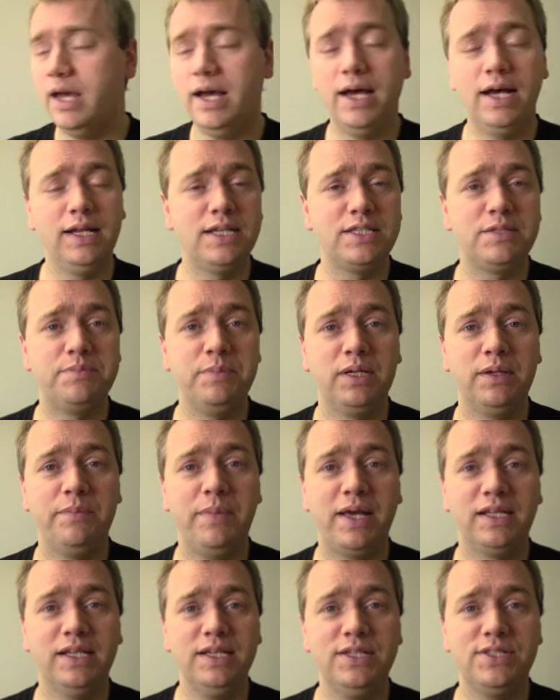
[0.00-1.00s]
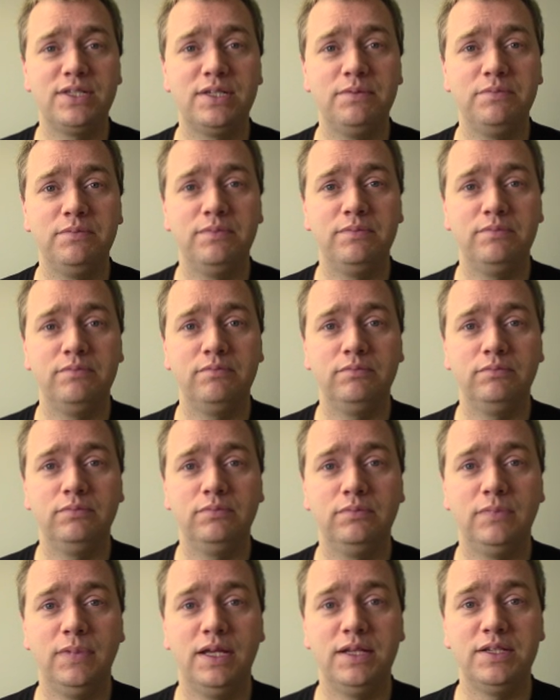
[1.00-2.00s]
Let's Make a List.
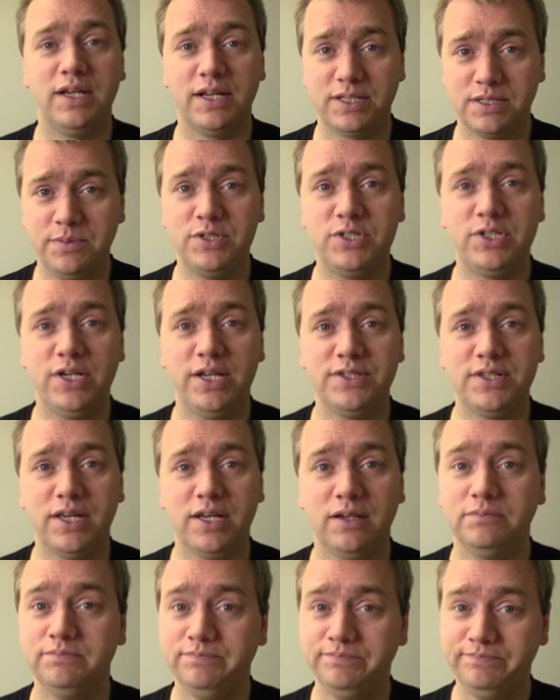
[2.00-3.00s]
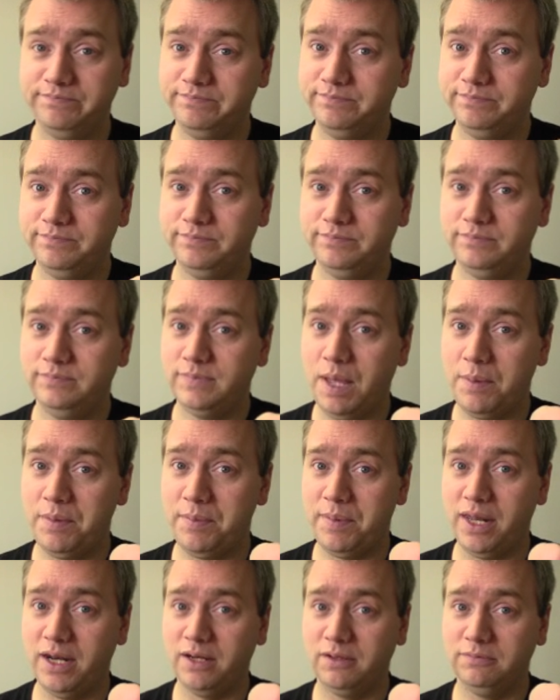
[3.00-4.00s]
Until next time, this is Jay saying, happy
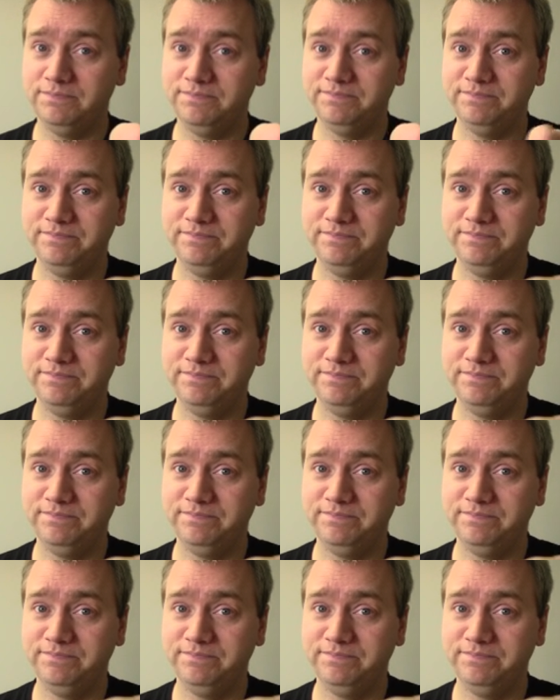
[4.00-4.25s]
painting.